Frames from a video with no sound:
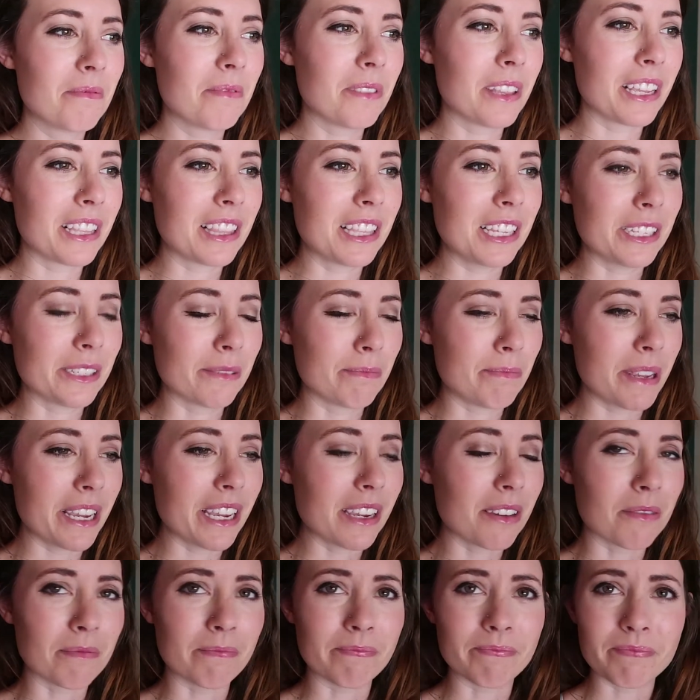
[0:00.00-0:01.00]
Like these
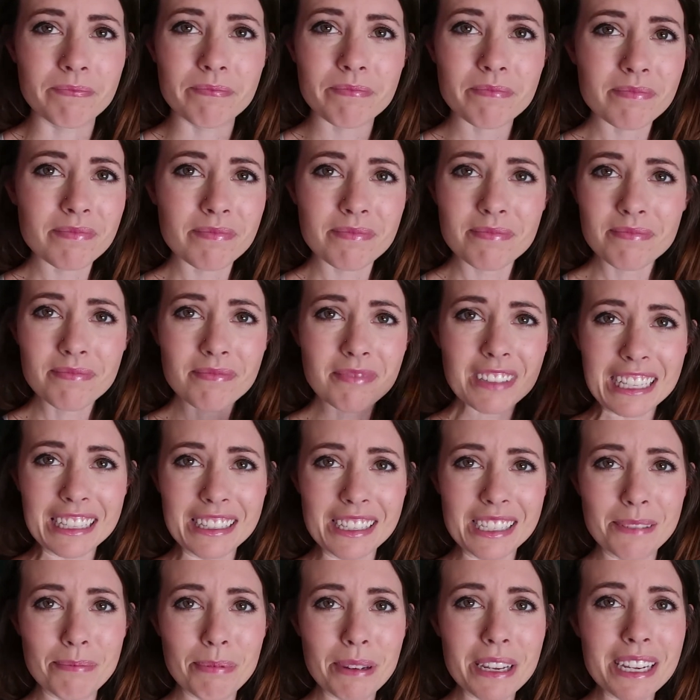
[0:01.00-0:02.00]
big
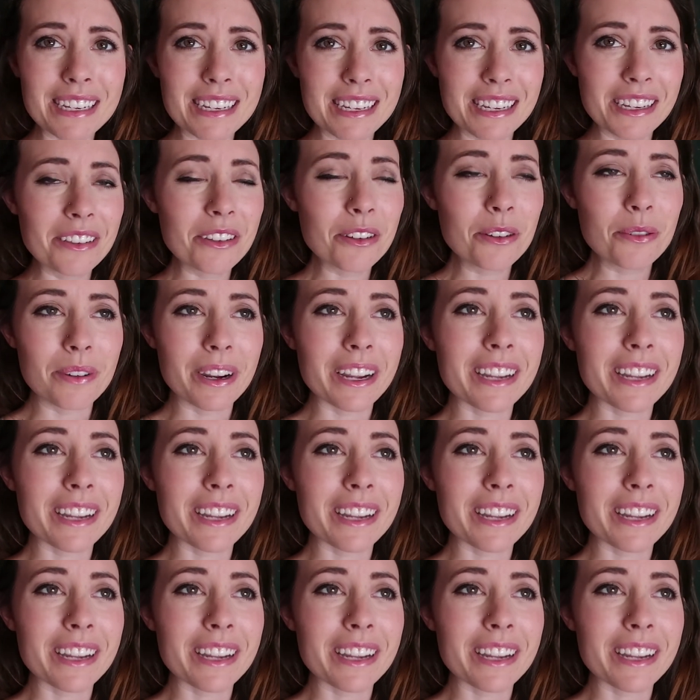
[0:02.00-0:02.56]
killer